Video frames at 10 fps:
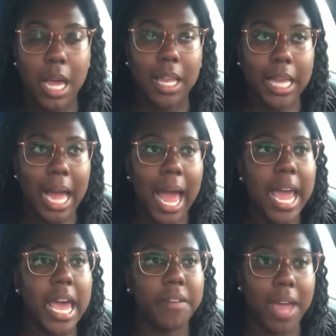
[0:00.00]
Like, I
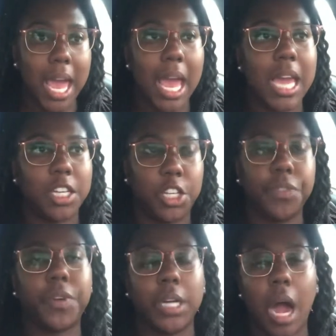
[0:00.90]
have had
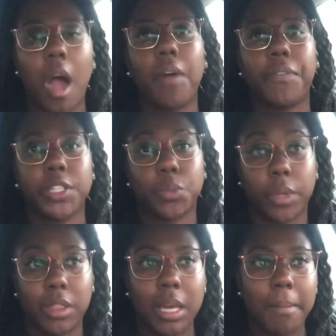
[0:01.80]
different offers
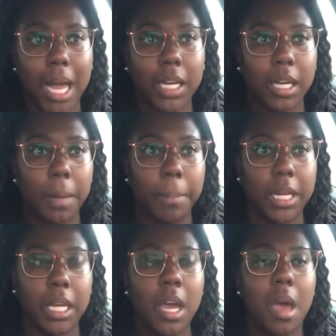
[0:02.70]
within my
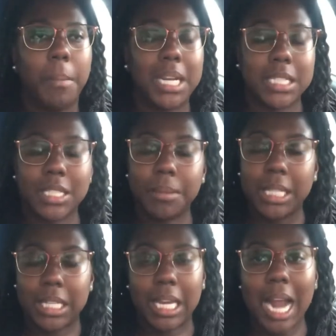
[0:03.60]
company, but it's
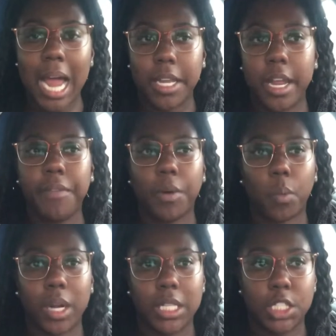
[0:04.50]
something that I never
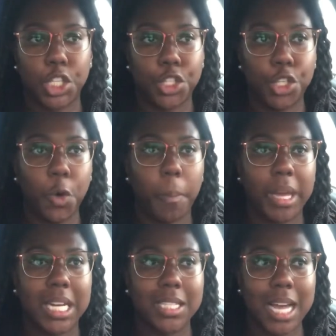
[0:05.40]
wanted to do
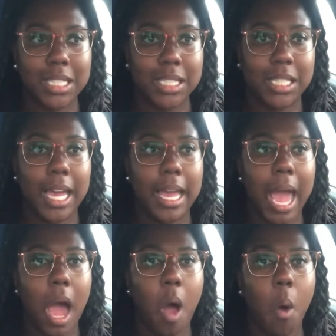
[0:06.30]
because I see
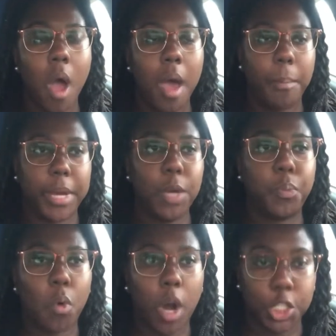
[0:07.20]
how
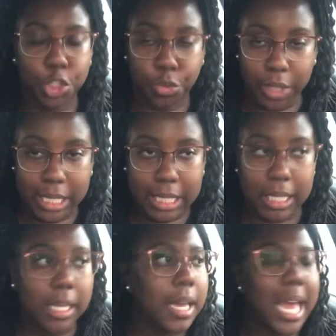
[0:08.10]
people are
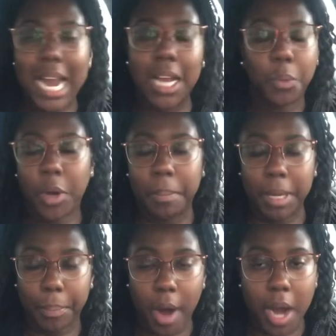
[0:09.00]
treated and I didn't want to be
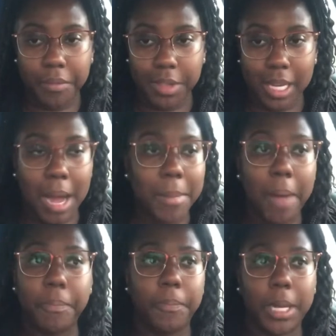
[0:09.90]
a part of that. I'm
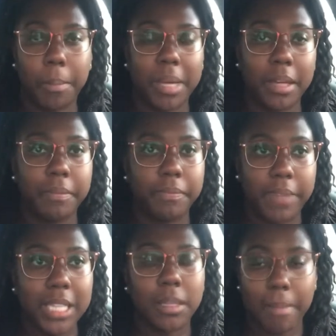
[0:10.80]
not going to be
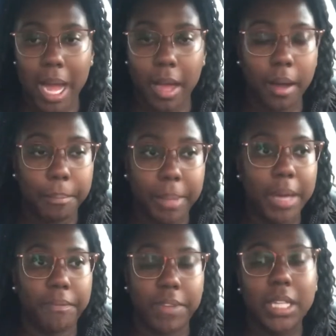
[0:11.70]
victimized, uh, be
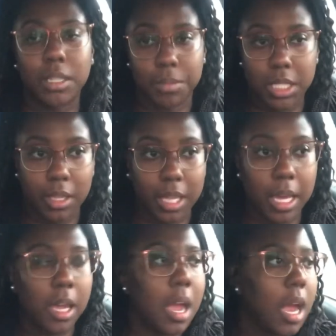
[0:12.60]
a victim to
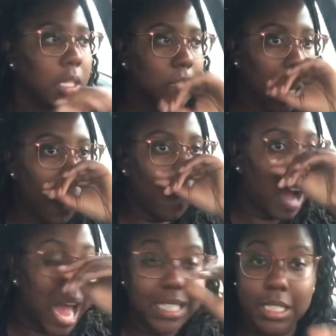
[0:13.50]
that. So
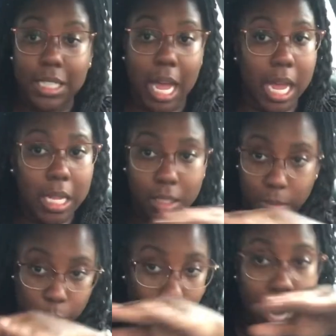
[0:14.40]
I stayed
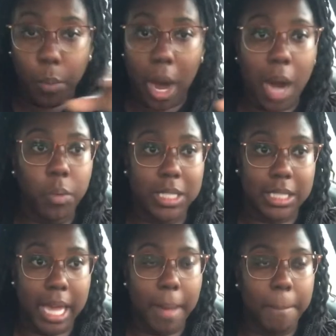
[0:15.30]
right where I was
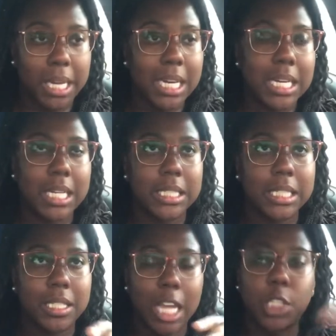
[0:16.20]
at because
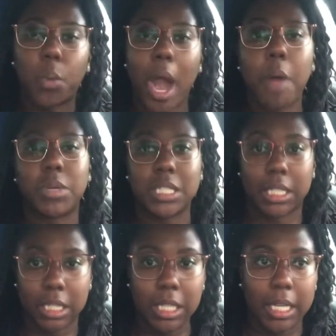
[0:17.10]
that's where I was
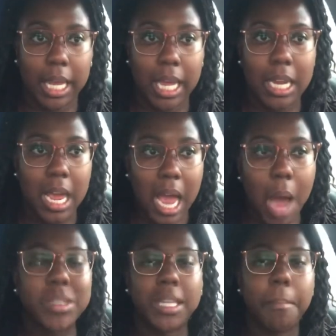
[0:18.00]
good at. I
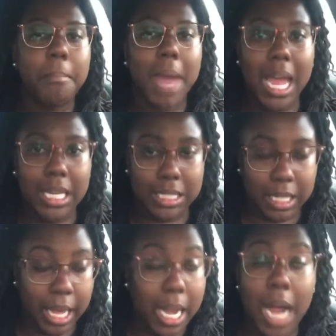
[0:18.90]
was
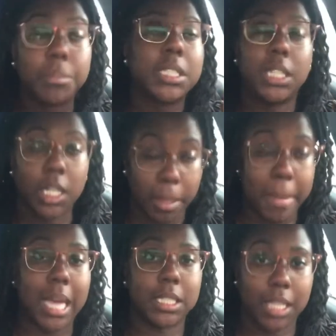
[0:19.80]
amazing at. I'm still
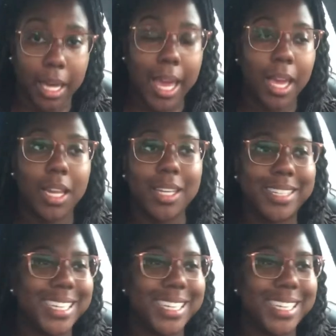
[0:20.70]
amazing at it.